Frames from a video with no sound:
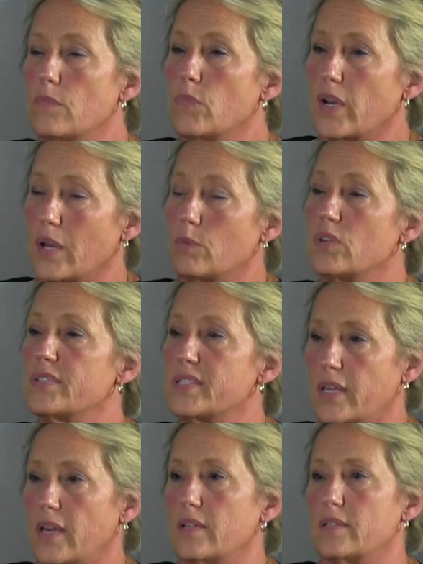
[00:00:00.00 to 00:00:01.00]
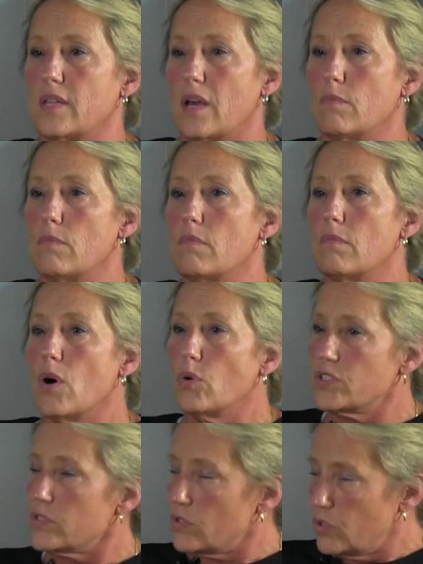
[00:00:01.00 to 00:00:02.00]
what I will say is that
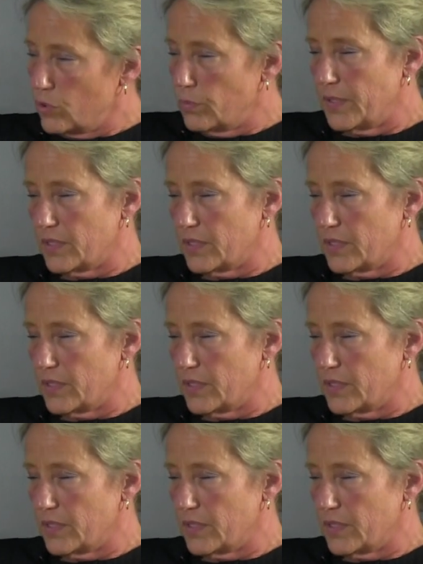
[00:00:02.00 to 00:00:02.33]
most new